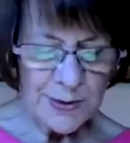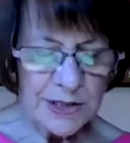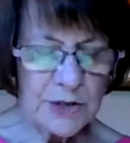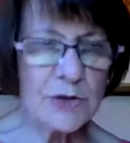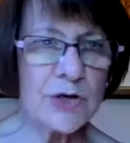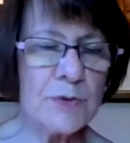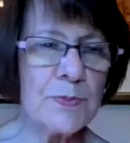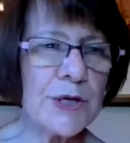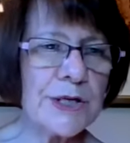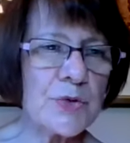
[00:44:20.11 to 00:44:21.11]
But your, your
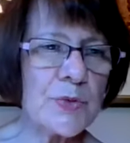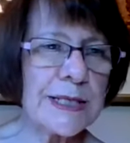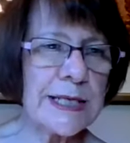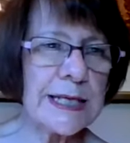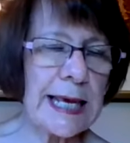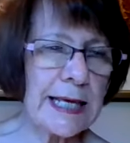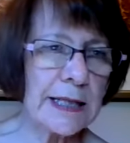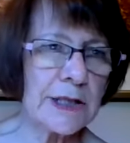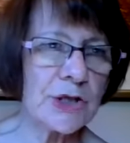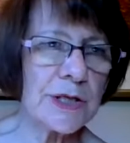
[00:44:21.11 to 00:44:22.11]
book is written in
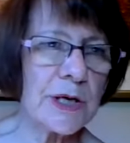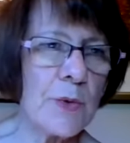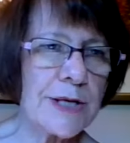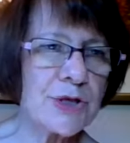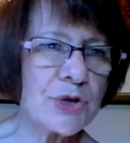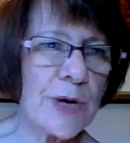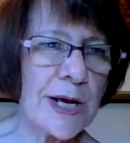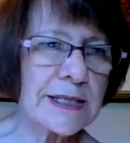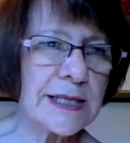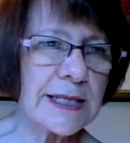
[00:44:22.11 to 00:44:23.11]
English and it was
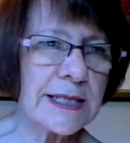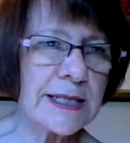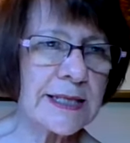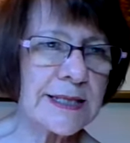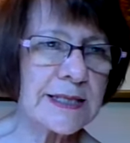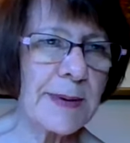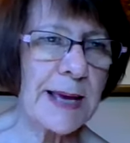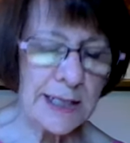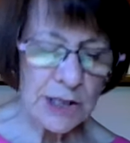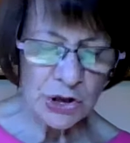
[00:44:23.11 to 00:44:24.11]
translated into
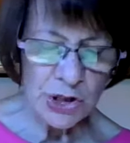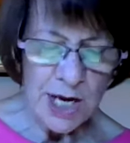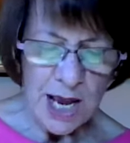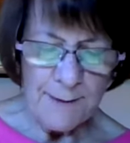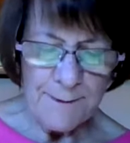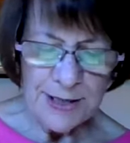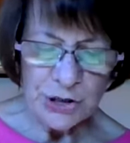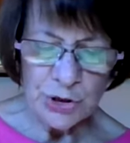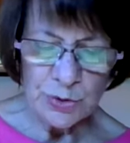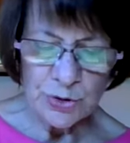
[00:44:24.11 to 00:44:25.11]
Spanish,
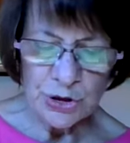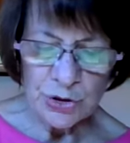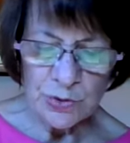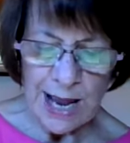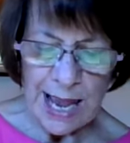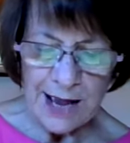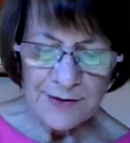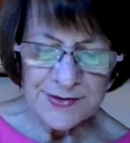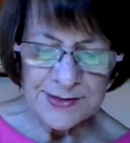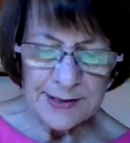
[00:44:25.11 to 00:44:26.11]
but you do
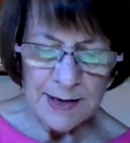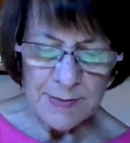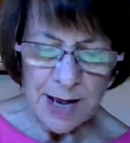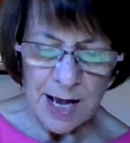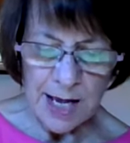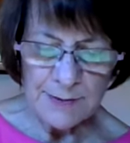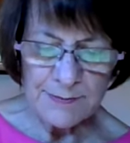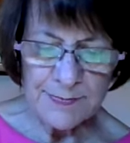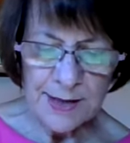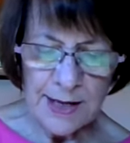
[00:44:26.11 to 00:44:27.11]
have some
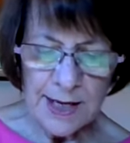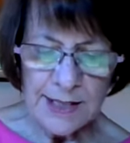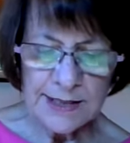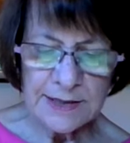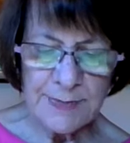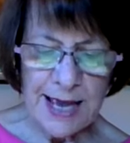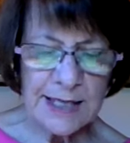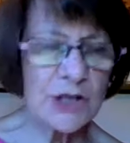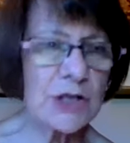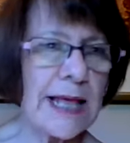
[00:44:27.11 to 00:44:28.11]
um,
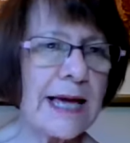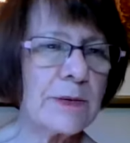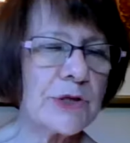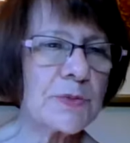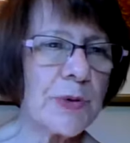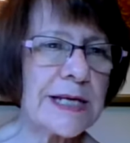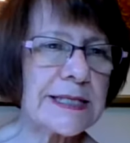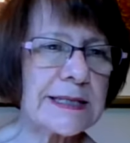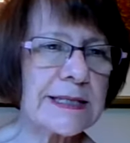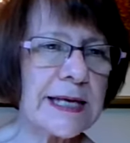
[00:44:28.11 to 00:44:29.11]
Spanish language
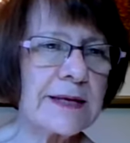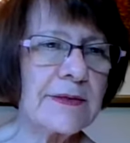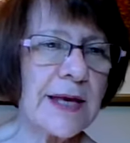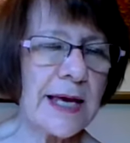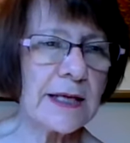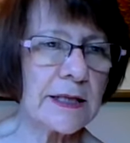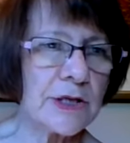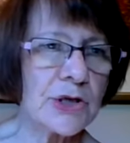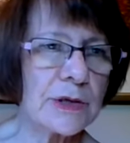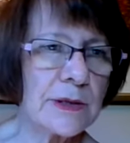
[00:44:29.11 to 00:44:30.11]
presence in the
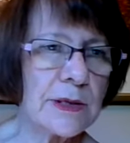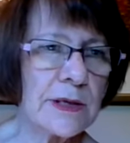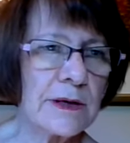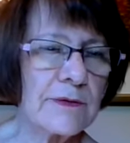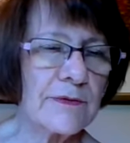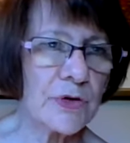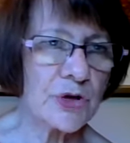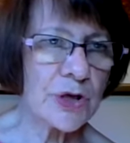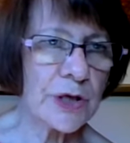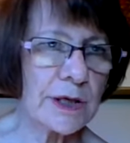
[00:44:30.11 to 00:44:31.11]
English
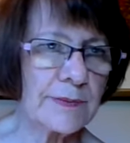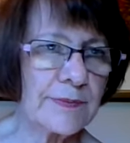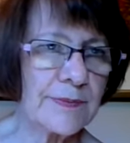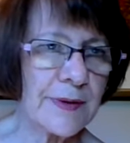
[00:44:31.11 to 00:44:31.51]
version. Mm-hmm.